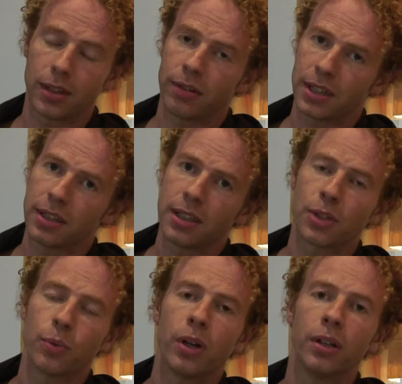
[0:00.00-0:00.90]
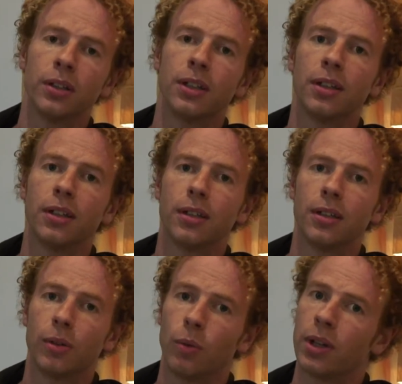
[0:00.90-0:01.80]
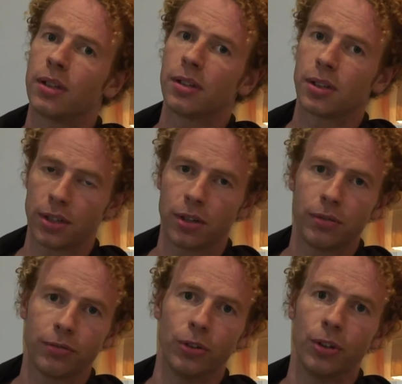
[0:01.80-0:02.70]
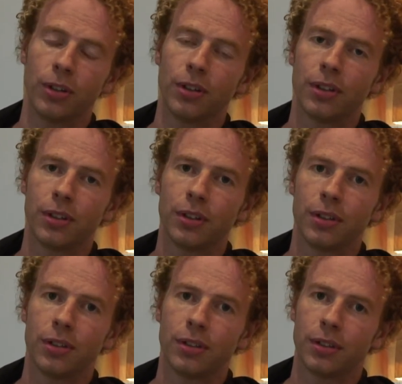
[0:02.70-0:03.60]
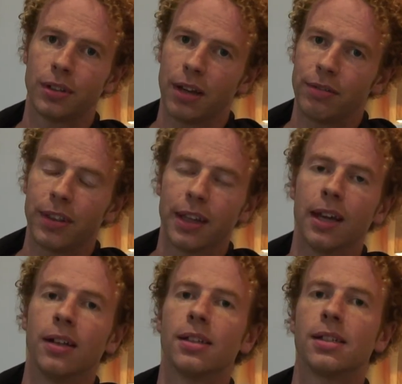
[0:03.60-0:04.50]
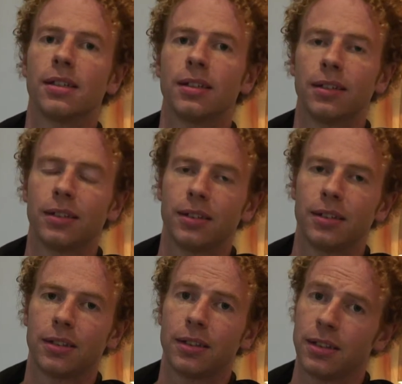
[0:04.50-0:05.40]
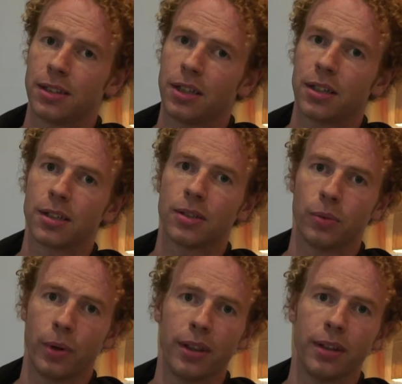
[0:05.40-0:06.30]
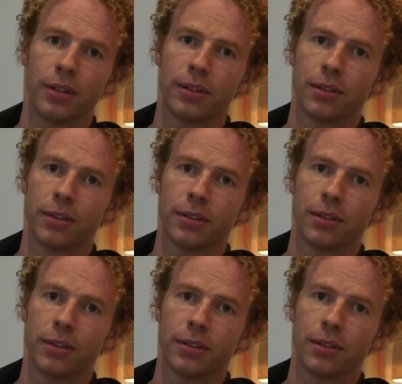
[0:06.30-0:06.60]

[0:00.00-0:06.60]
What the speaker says: There is in this world one snowfall. Everything else is just weather.